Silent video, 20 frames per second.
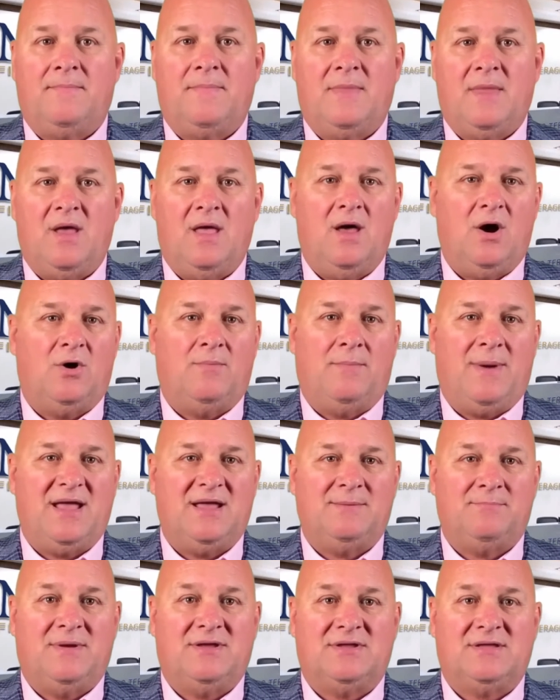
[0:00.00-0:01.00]
Hello, my
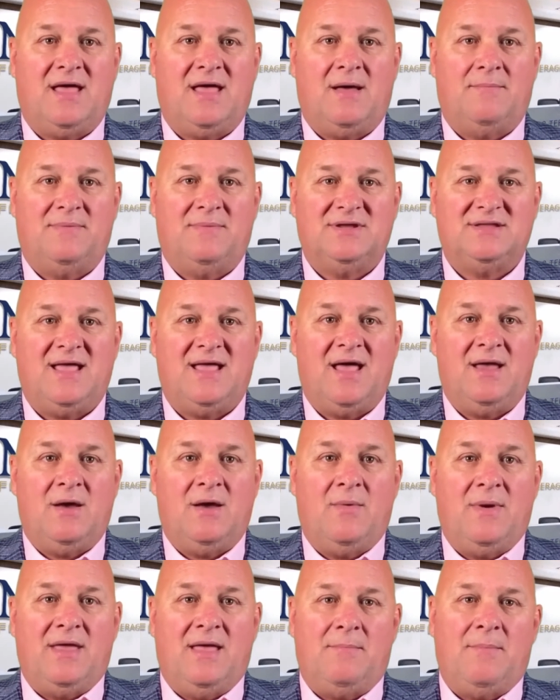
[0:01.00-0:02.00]
name is Tom Vassallo
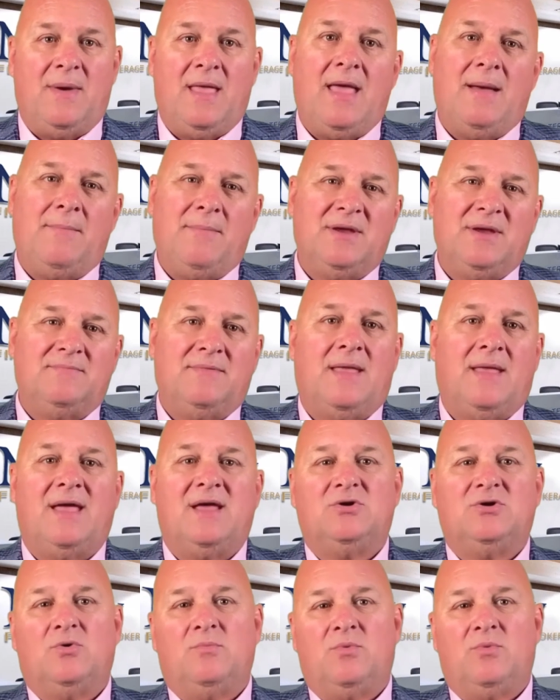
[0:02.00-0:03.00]
with MRW
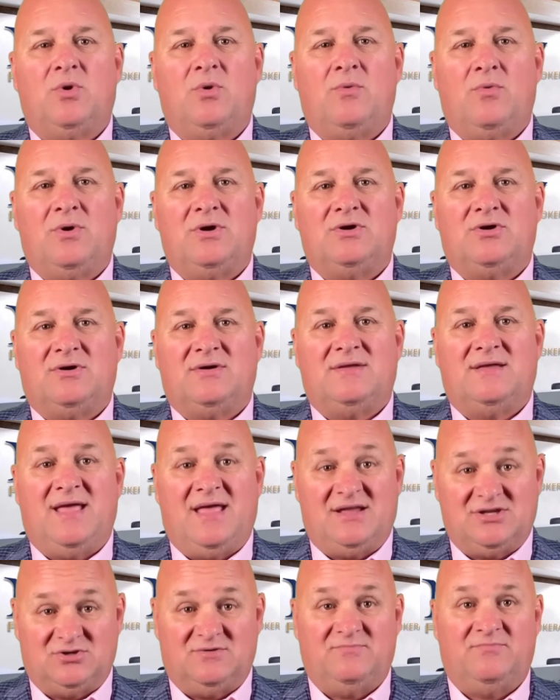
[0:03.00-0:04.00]
Financial Brokerage, and
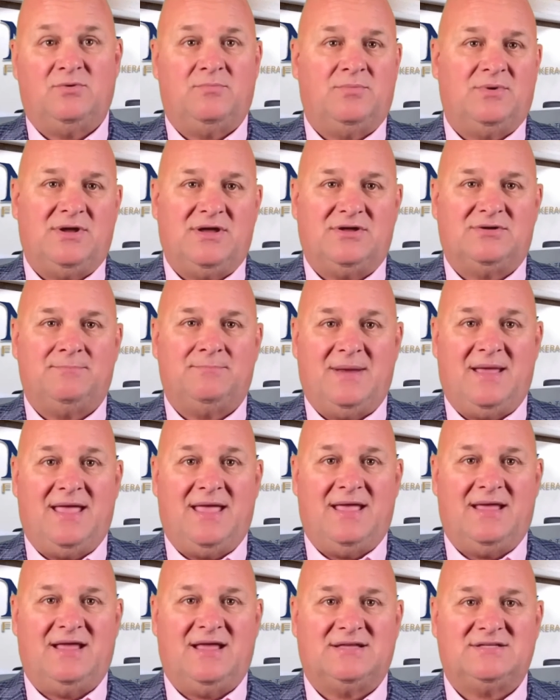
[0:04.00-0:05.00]
thank you for participating
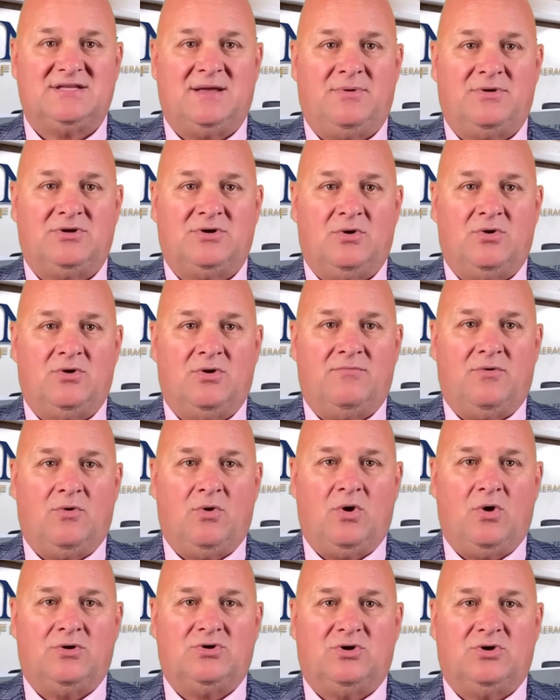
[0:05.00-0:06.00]
in this episode of
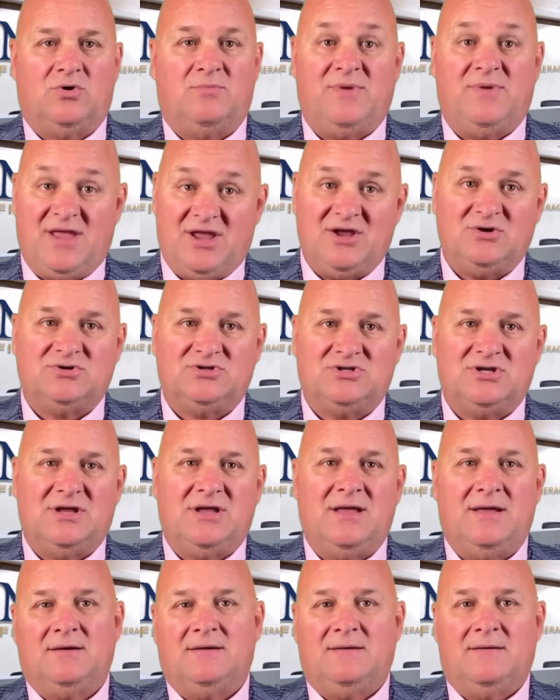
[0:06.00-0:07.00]
Long-Term Care
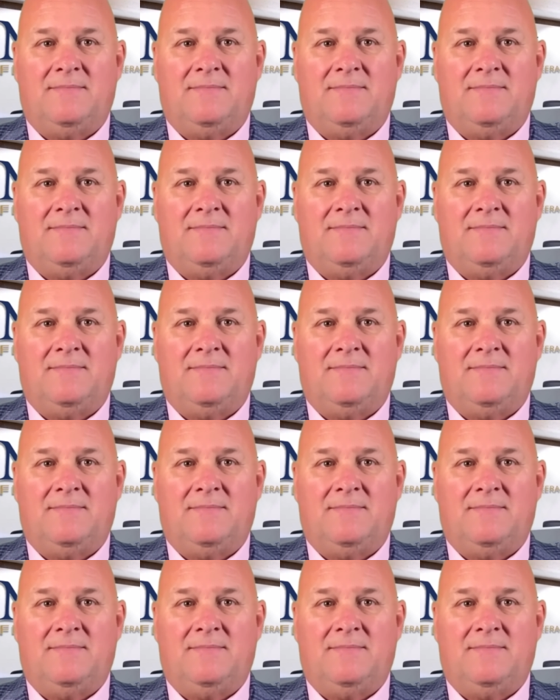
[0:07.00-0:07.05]
Seed.